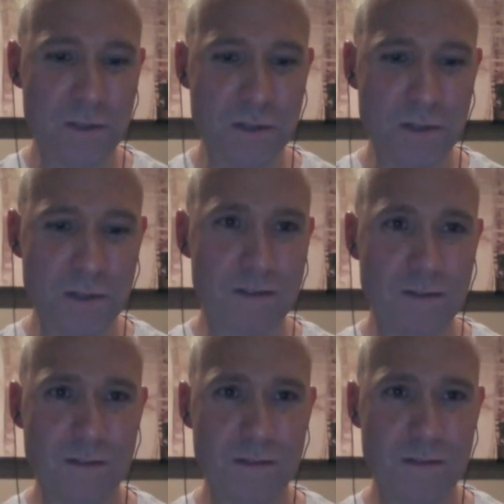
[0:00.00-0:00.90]
Let's
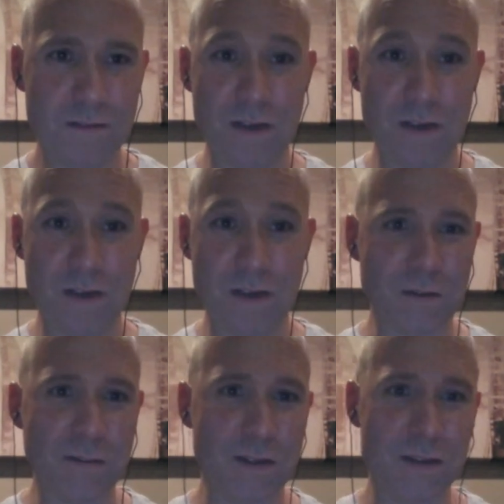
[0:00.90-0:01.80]
see. I can't
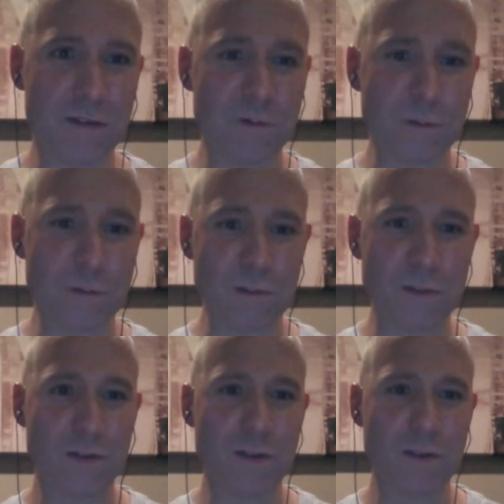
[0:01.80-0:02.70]
actually find it, of
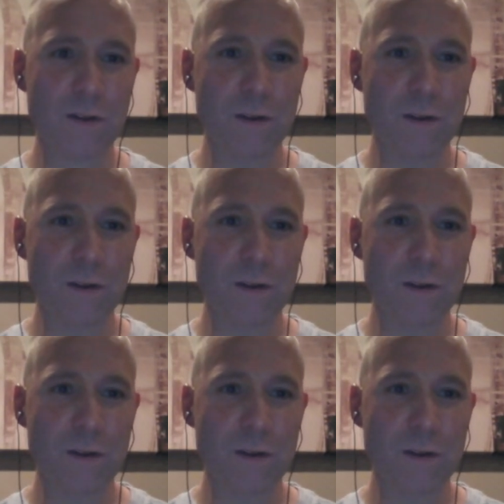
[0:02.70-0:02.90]
course.